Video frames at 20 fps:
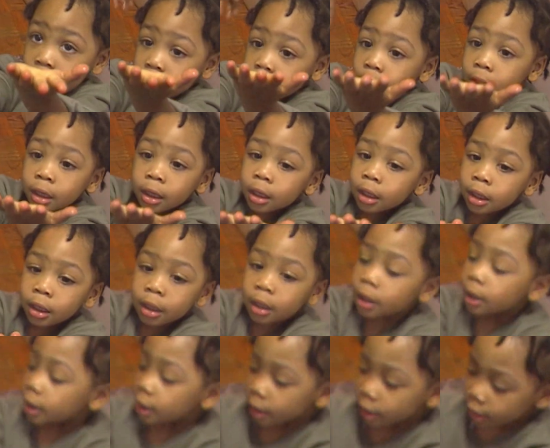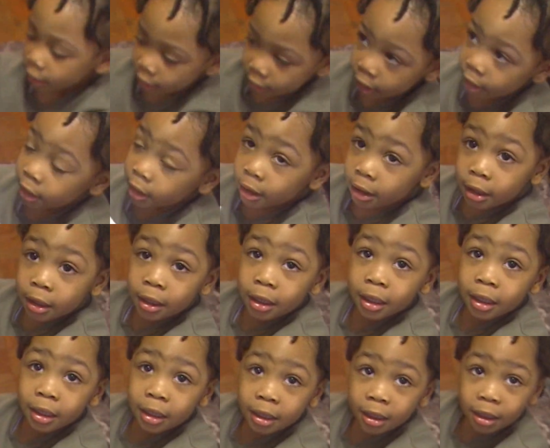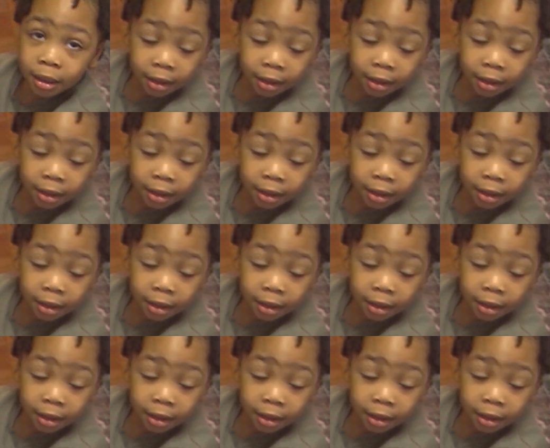hands off. Millicent and her kids cooked